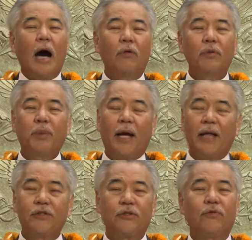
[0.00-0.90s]
Our
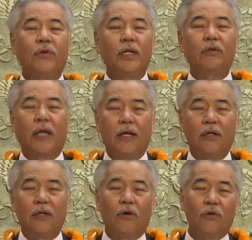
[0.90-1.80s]
plans to
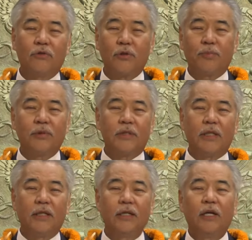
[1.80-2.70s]
relocate
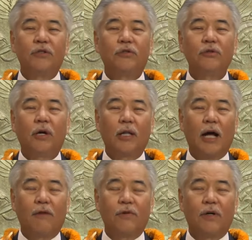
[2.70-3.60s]
OCCC to
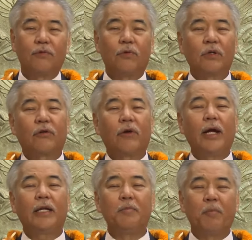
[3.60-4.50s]
Halawa will
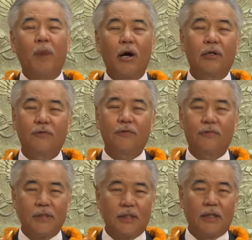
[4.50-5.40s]
create a modern
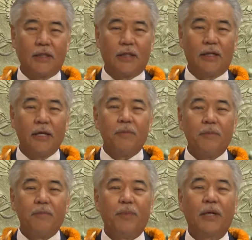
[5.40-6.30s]
facility
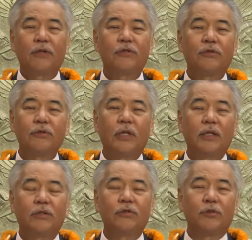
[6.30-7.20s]
better
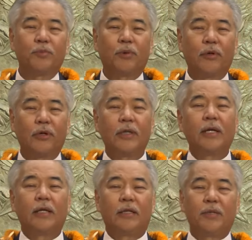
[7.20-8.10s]
suited to support
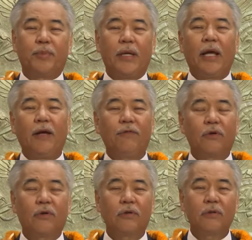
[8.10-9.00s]
the
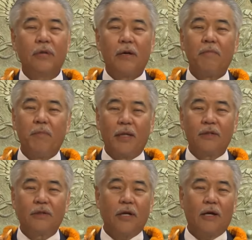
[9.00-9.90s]
behavioral,
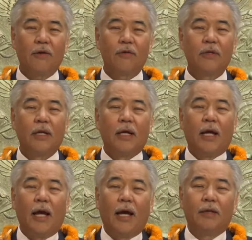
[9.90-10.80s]
mental health,
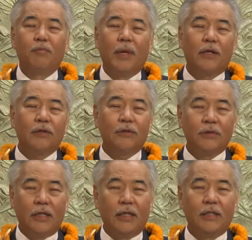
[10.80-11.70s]
and medical
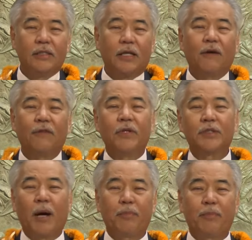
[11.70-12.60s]
needs of
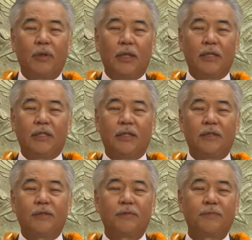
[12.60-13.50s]
its population.
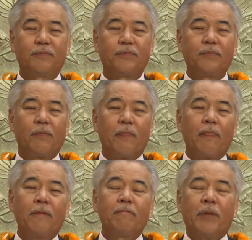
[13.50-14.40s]

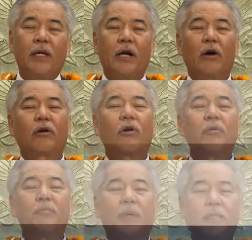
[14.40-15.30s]
In our current